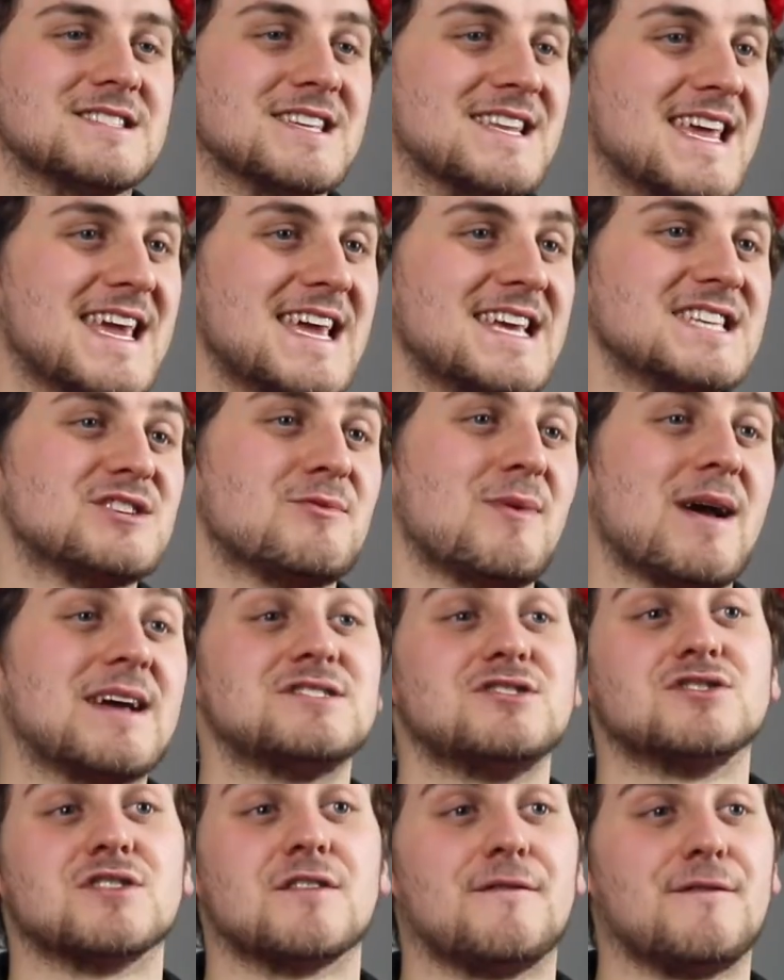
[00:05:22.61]
an easy way
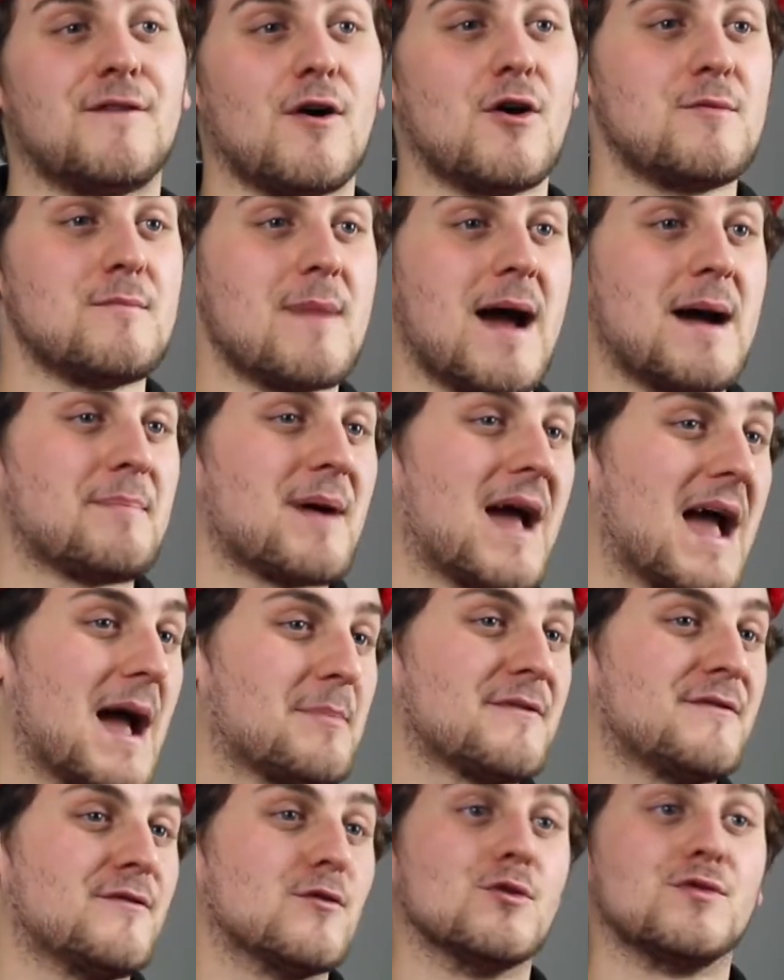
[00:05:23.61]
to use a phone map app
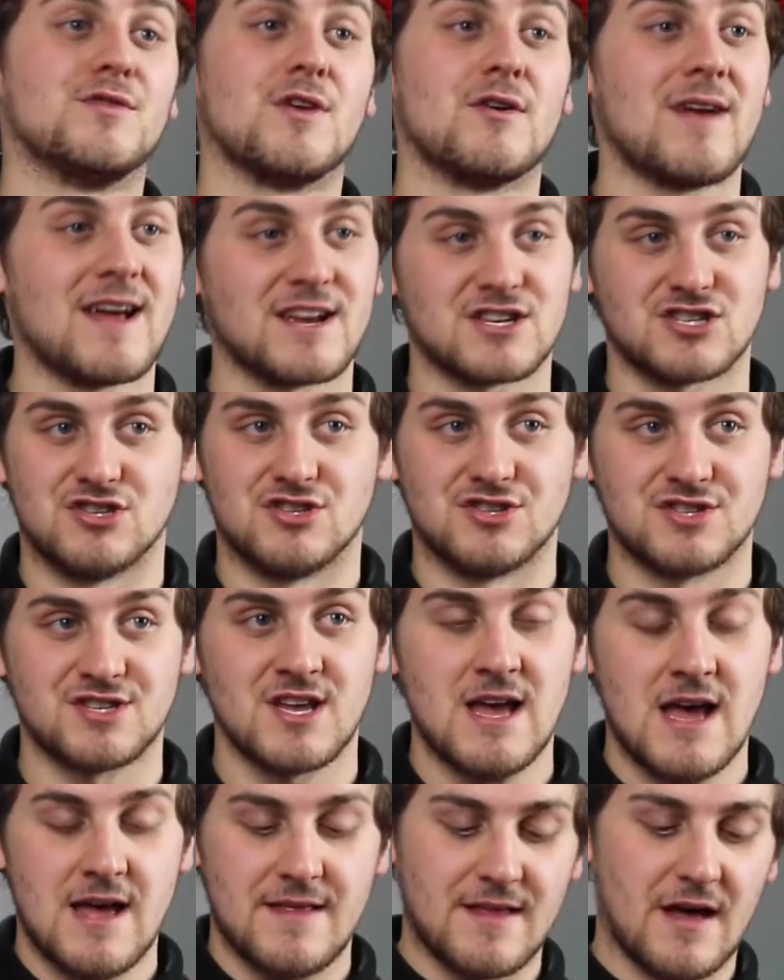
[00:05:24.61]
for directions.
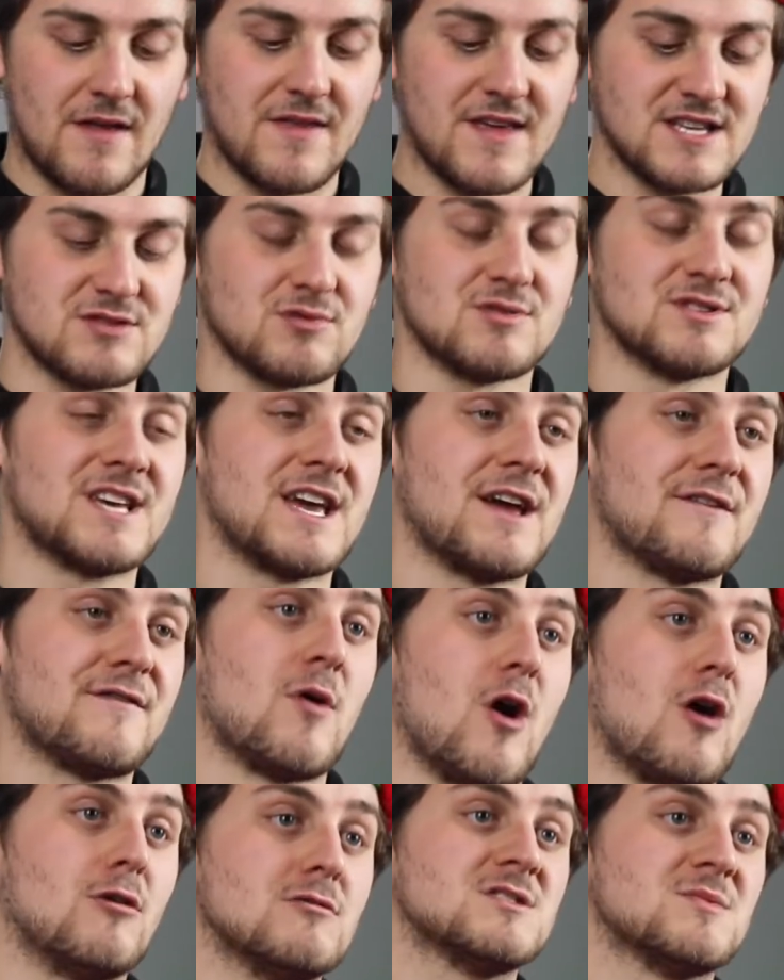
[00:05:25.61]
Now, these ones here
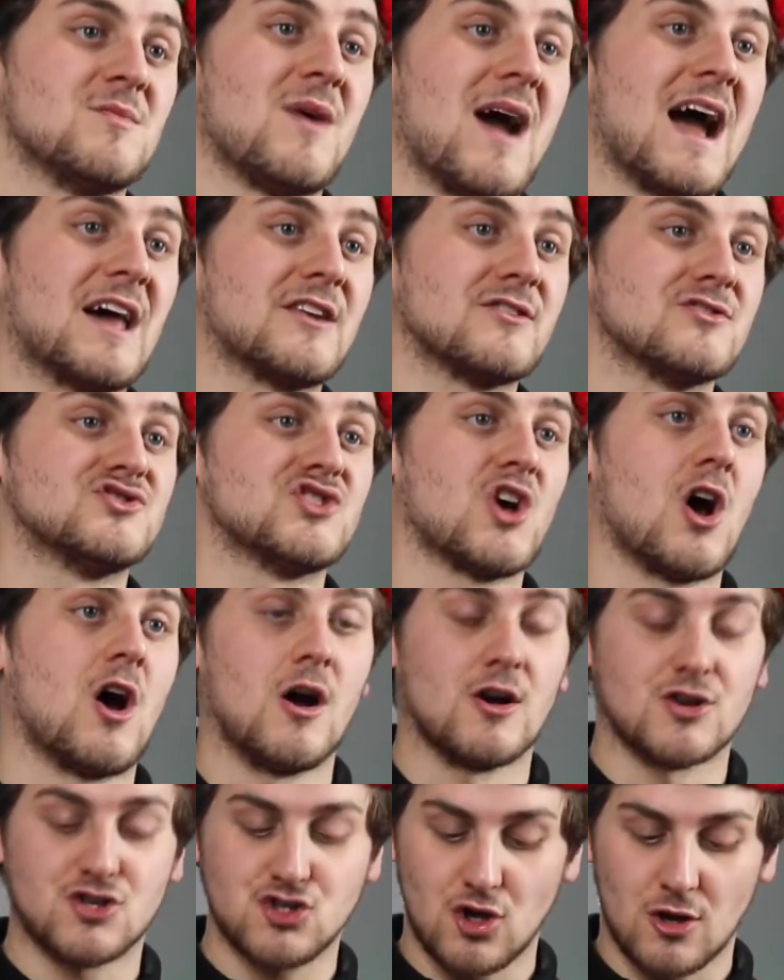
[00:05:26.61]
from Ultimate Addons
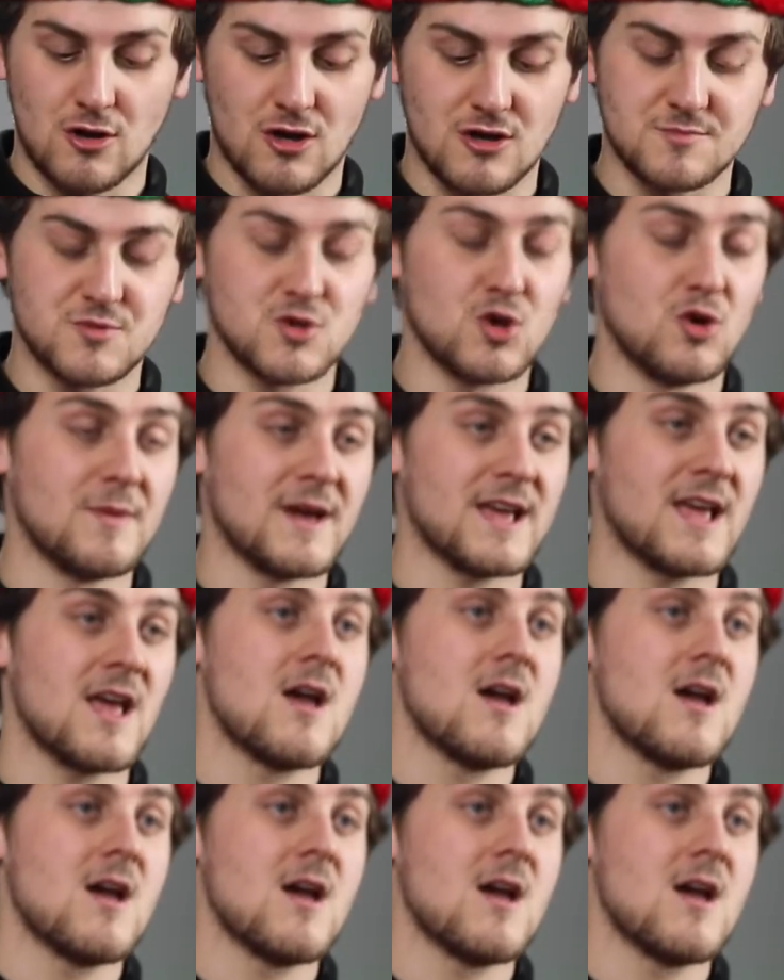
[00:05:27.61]
are shock absorbing,